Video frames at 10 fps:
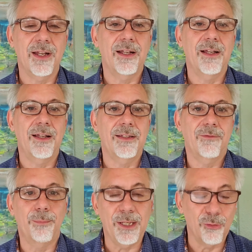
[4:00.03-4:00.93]
going to
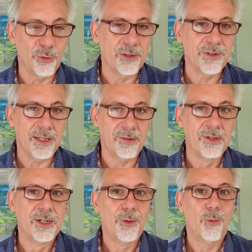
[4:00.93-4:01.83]
be the real deal
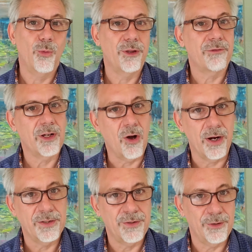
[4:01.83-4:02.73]
with
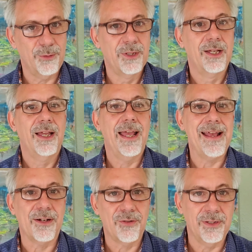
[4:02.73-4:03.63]
regard to
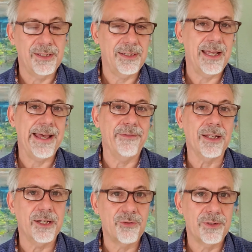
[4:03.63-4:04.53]
actually having
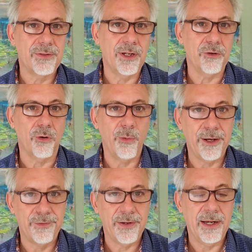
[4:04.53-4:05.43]
an interest in your
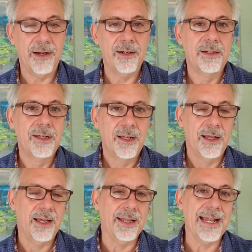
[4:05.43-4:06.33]
welfare,
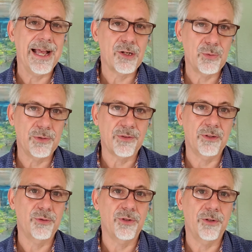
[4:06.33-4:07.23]
an actual
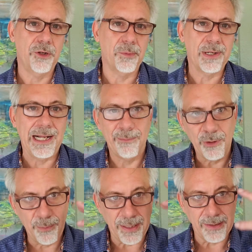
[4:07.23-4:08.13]
solution to your
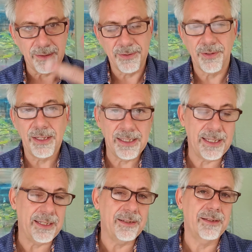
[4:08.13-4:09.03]
problem, and listening
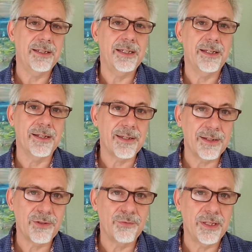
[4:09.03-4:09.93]
keenly and
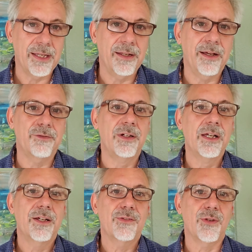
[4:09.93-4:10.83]
attentively enough
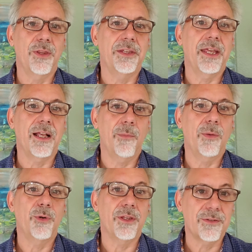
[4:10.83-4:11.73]
so that they come
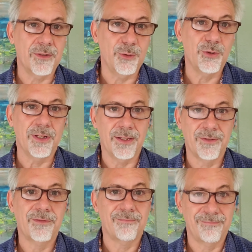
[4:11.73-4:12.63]
up with a solution that's